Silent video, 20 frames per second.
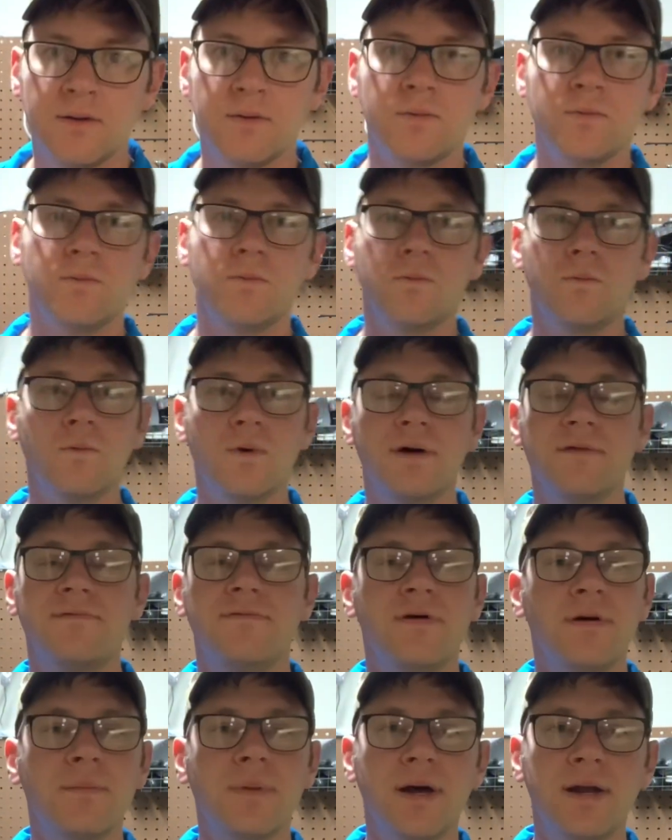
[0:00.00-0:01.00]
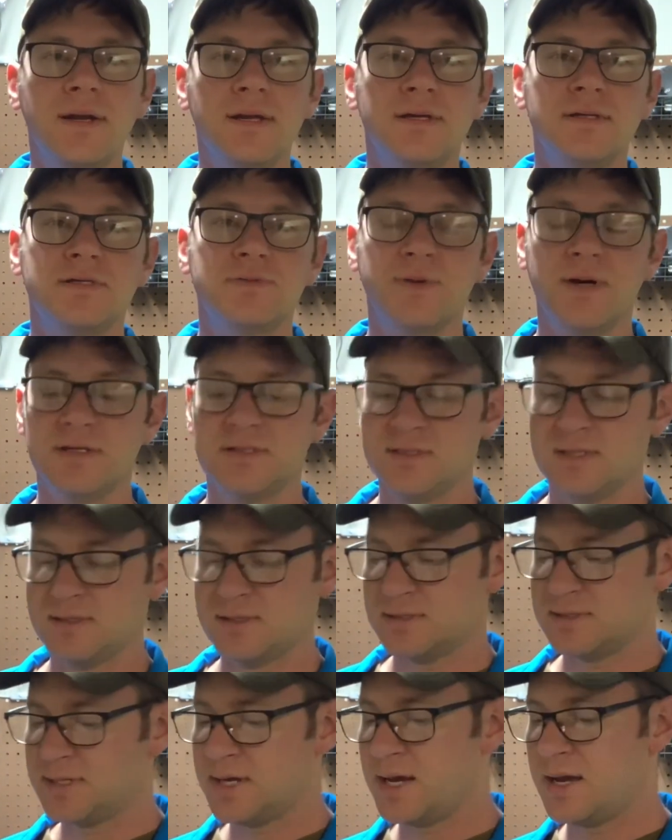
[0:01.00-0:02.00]
What fit my needs best at the
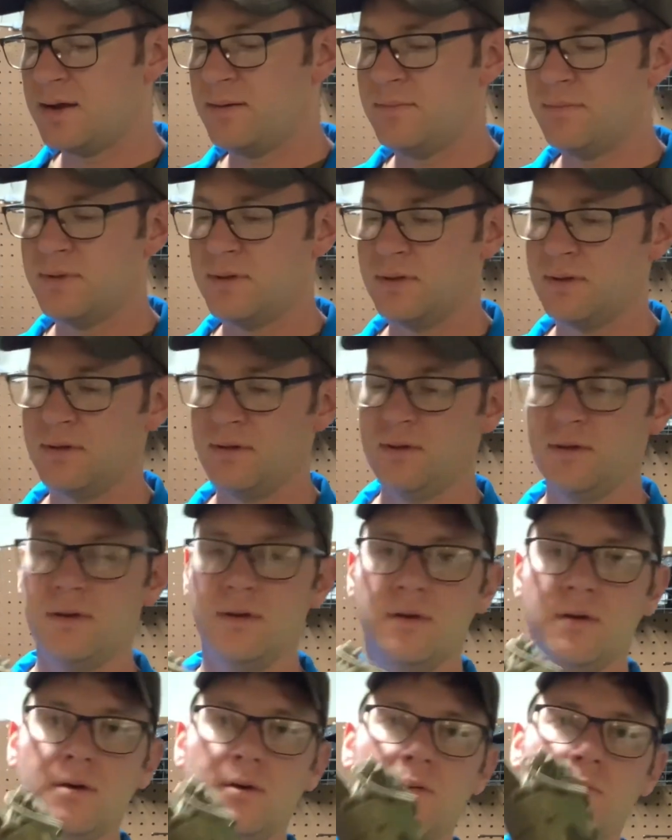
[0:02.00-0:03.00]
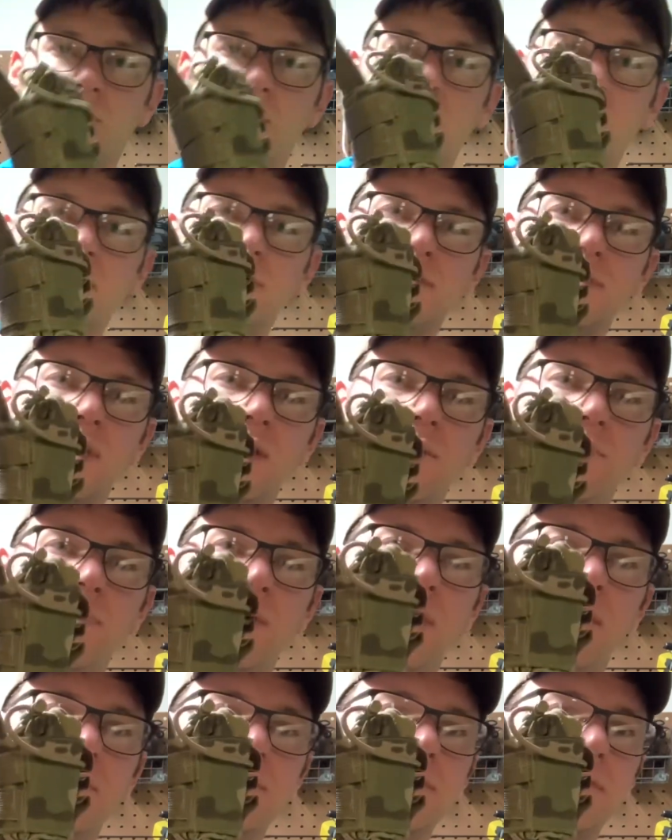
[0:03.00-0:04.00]
time was a
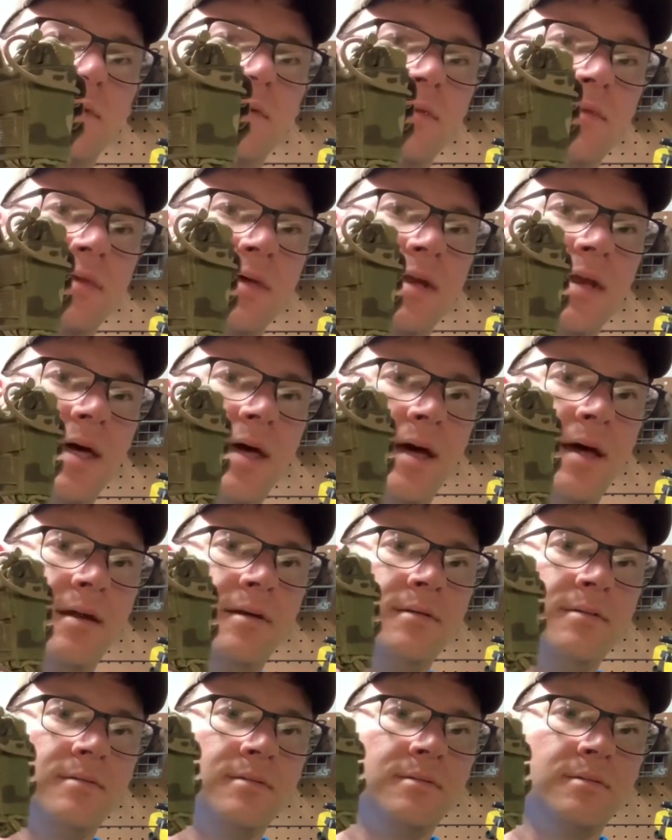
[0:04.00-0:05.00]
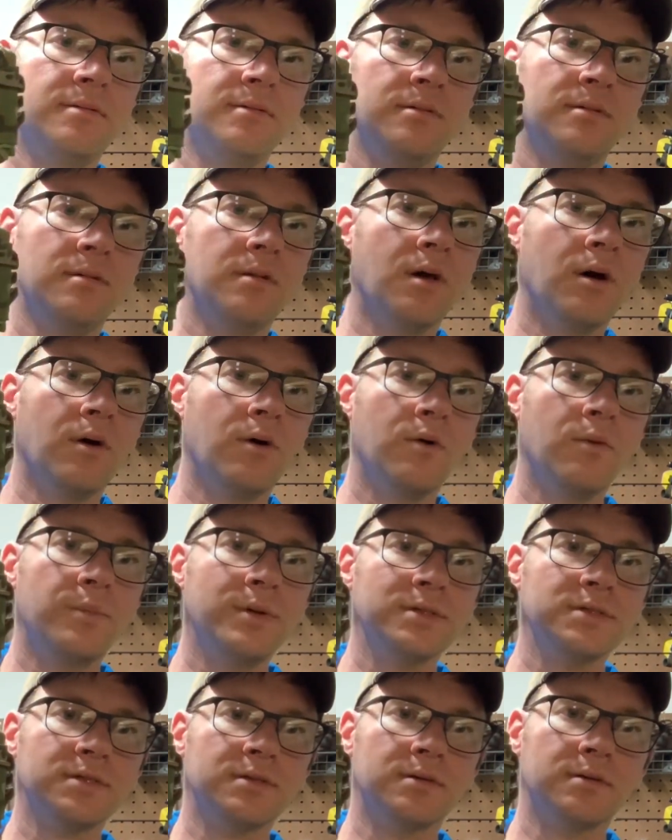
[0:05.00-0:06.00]
belt that had no
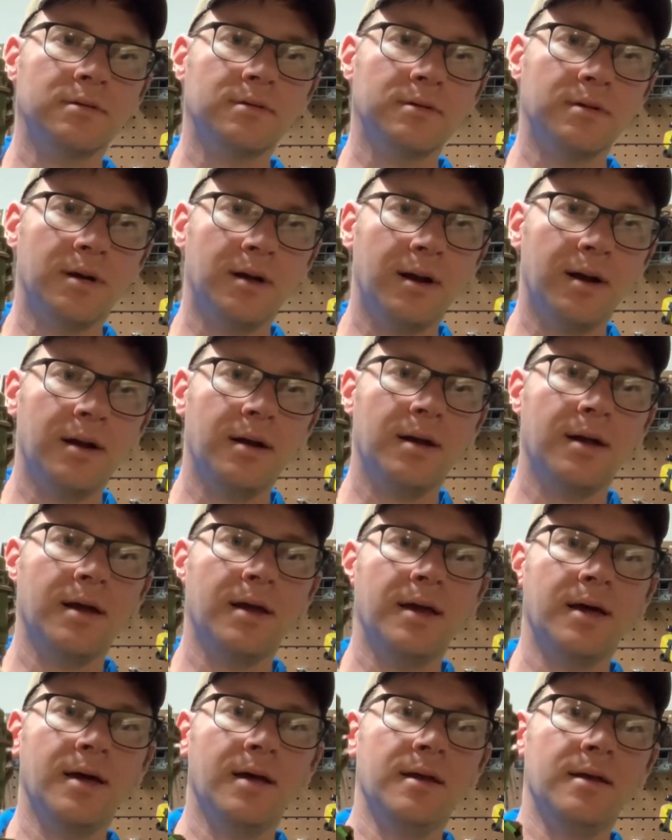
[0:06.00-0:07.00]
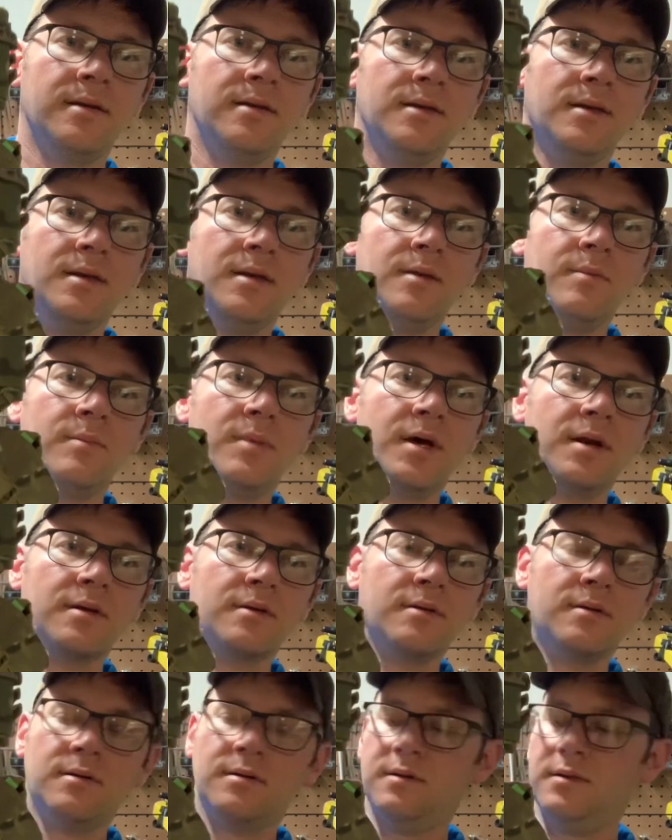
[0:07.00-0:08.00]
pistol. All right. I had
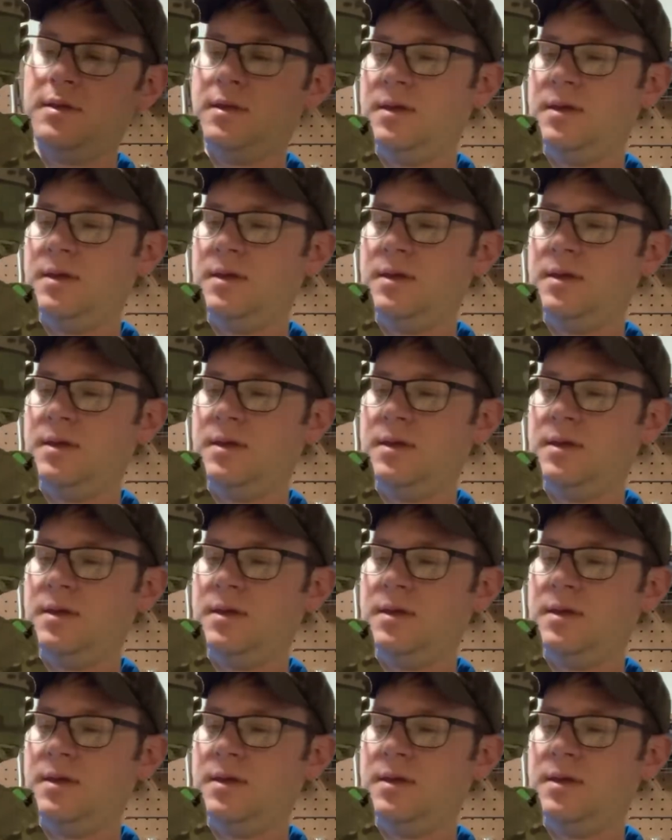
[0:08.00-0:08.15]
medical.